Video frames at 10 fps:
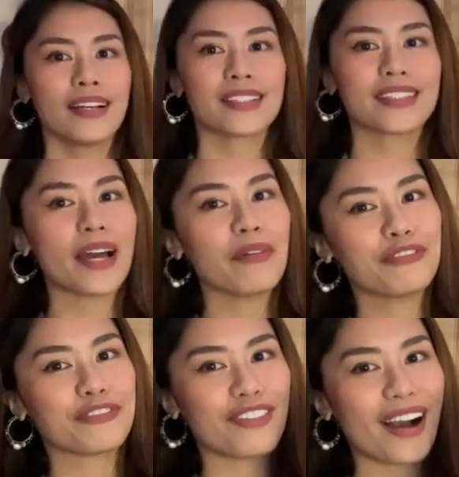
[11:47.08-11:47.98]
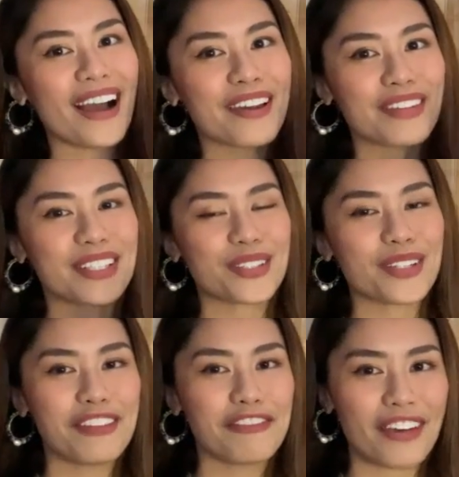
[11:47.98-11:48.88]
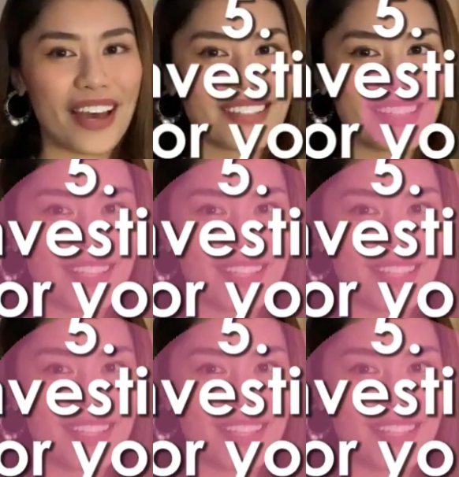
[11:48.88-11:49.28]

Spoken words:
Step 5 is to invest